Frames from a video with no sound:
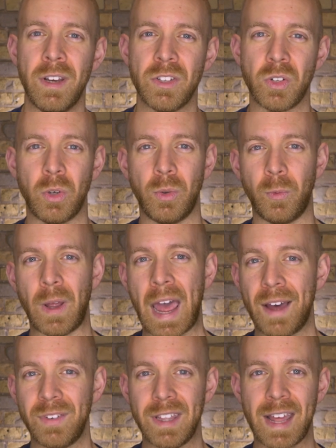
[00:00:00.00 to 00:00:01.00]
So
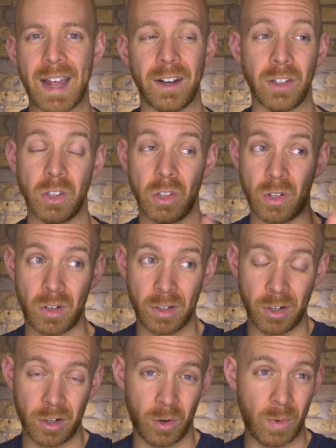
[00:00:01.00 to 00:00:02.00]
having that
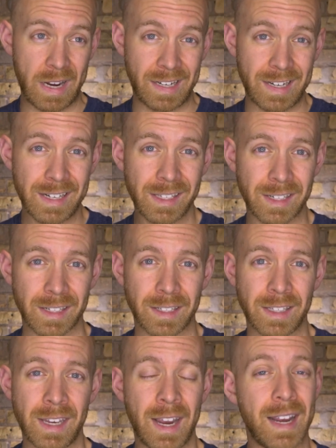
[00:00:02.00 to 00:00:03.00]
longer away
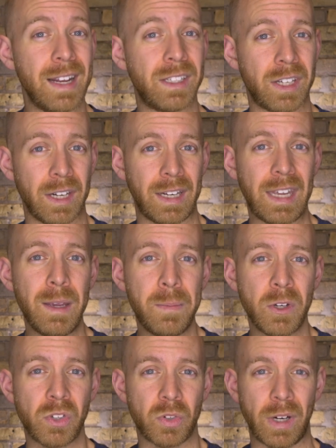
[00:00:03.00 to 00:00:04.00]
distance, it's gonna keep
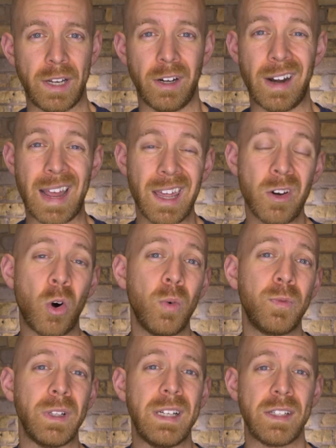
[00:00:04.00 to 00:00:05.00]
you straighter and
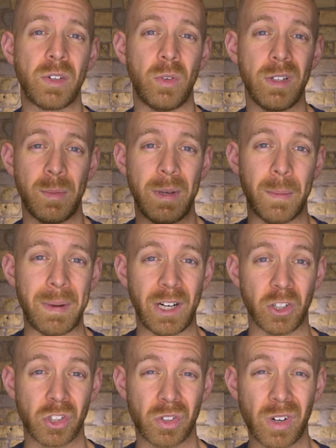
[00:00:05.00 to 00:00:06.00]
hopefully it's going to be a
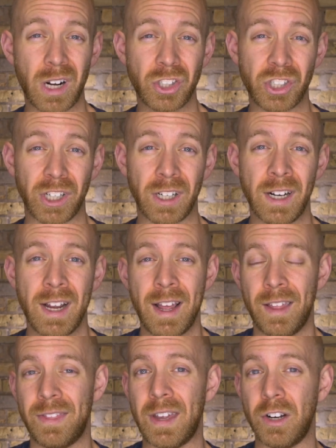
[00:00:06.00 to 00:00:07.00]
bigger structure
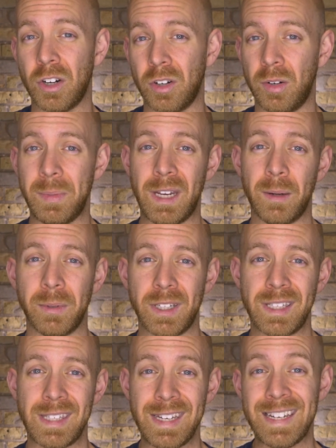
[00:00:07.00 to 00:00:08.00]
that you're gonna be able to
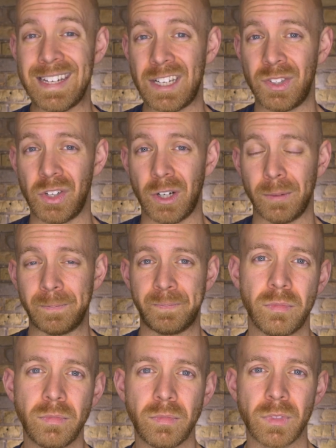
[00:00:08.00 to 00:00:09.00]
see easier.
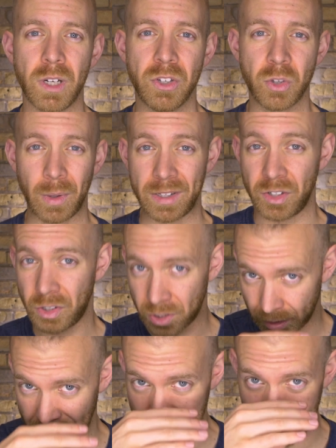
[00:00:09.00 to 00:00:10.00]
So as you
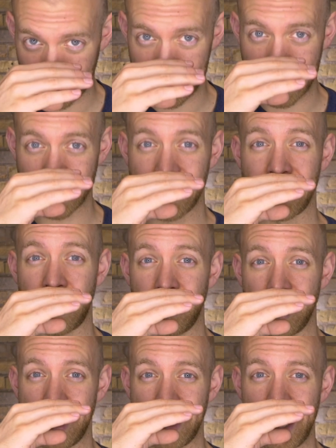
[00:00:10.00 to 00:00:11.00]
start taking that
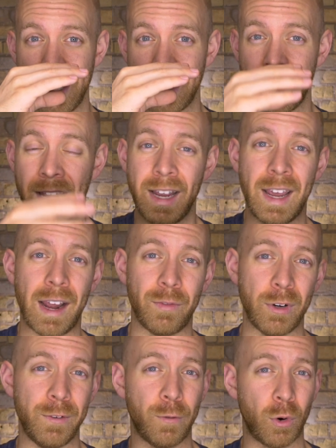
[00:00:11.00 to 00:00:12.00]
subtle sight,
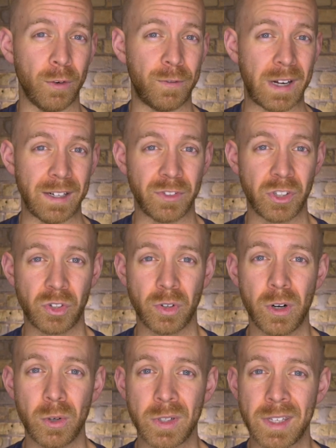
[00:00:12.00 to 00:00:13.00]
every 4 or 5
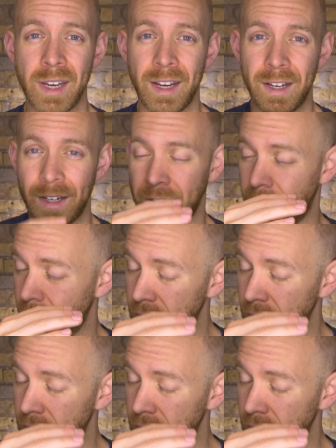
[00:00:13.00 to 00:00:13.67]
strokes, you